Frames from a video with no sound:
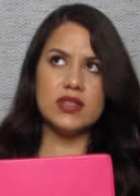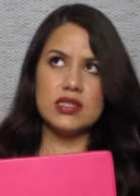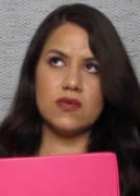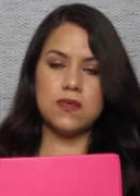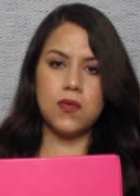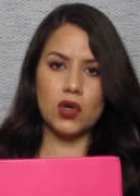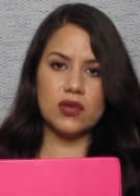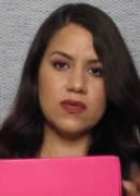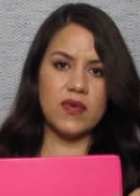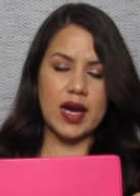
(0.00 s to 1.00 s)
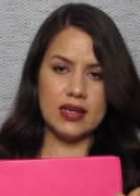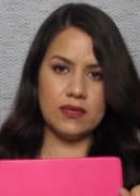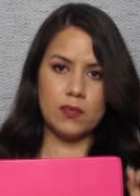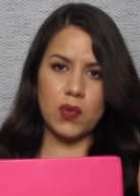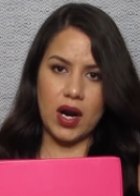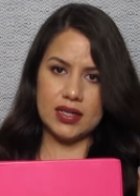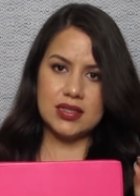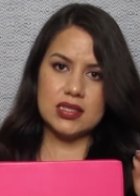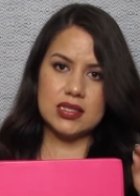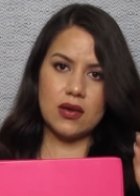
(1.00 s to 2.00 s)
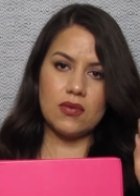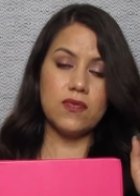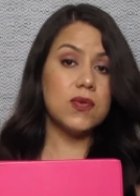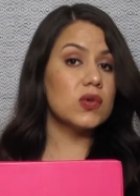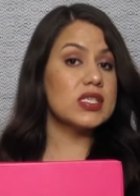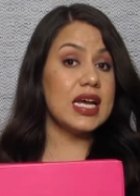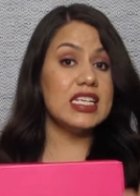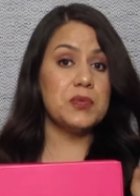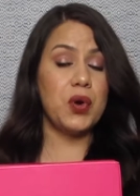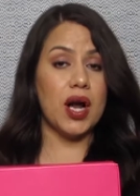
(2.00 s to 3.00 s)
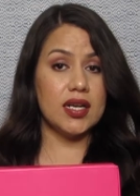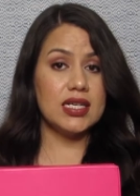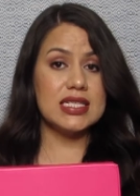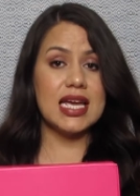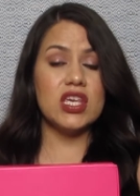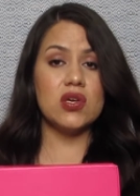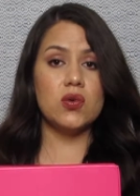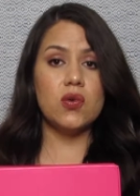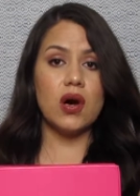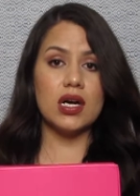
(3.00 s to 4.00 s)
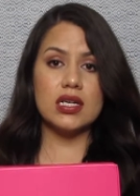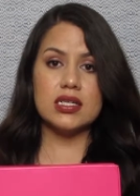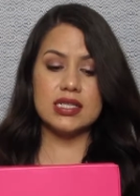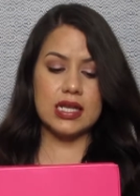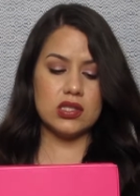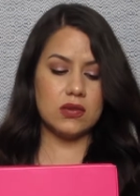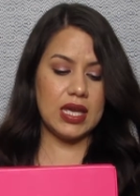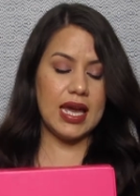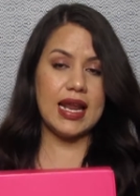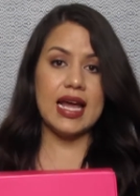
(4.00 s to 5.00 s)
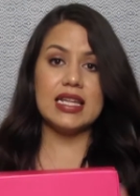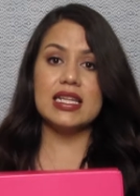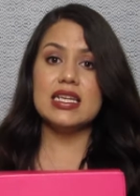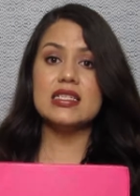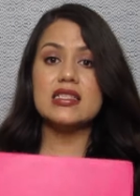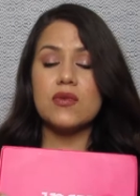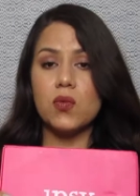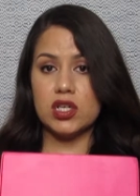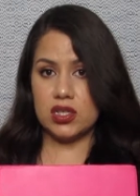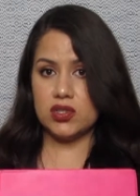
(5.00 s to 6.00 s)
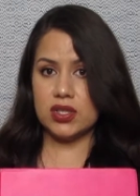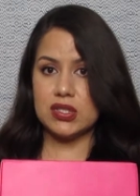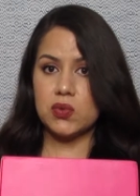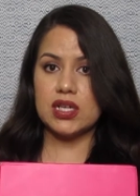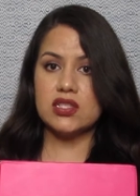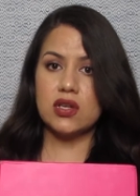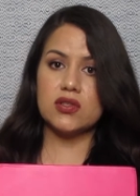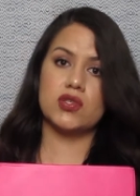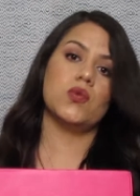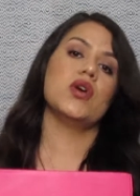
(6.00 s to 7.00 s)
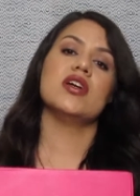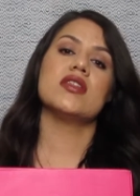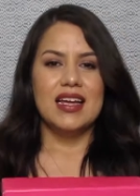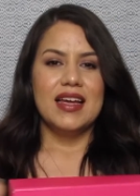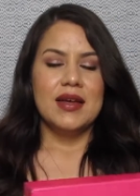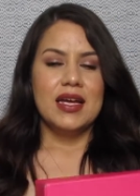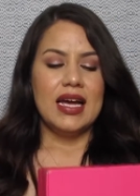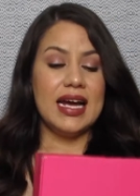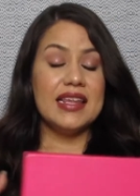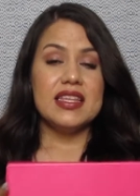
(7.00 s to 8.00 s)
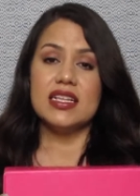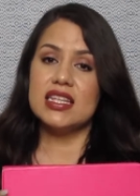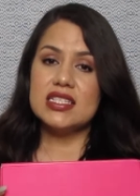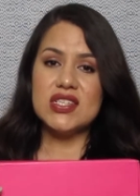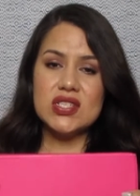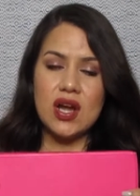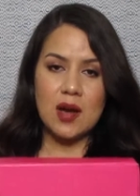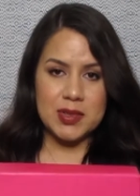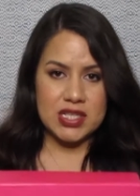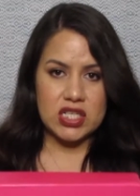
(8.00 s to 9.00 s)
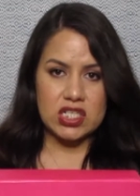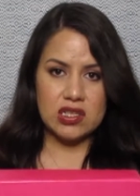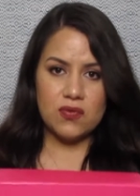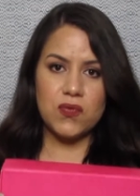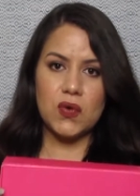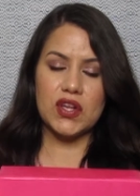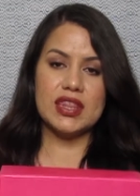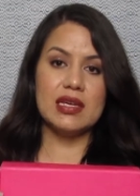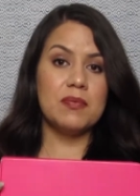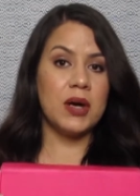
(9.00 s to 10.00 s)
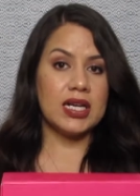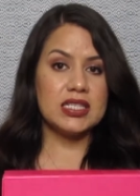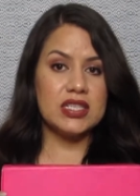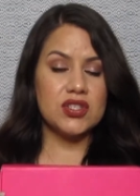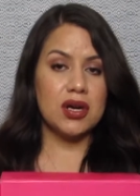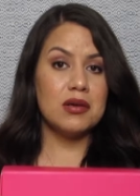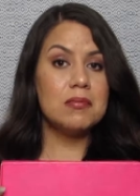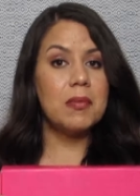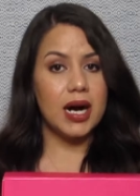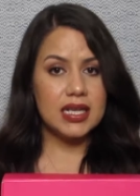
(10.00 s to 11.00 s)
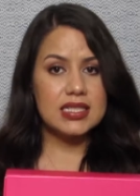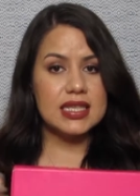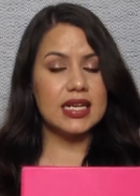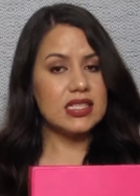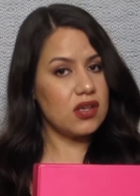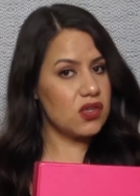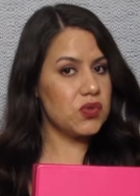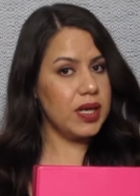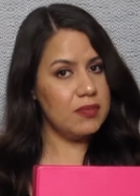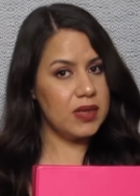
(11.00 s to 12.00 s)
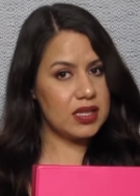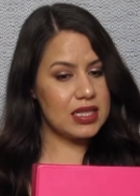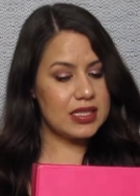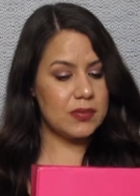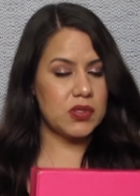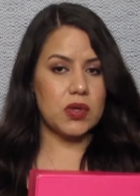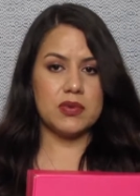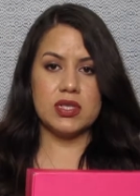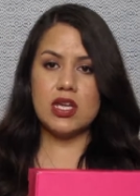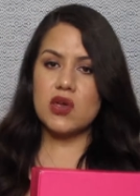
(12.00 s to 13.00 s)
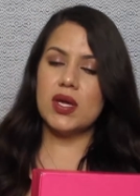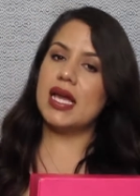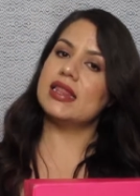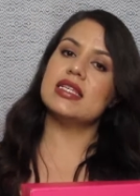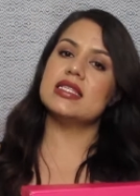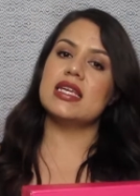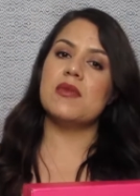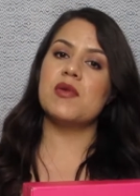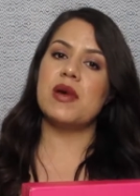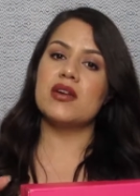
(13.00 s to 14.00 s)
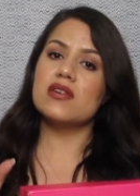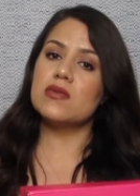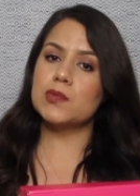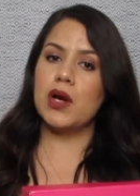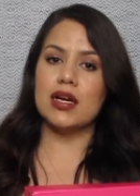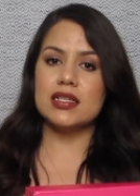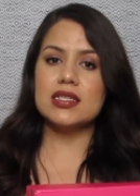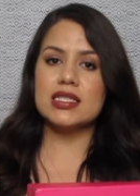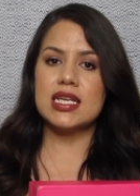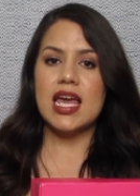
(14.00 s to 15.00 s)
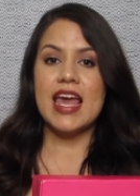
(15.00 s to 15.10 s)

it's four to five products, full size products, and you are set to get at least $120 worth. I think this is a competition for the BoxyCharm box that is also a monthly subscription. You get the same amount of products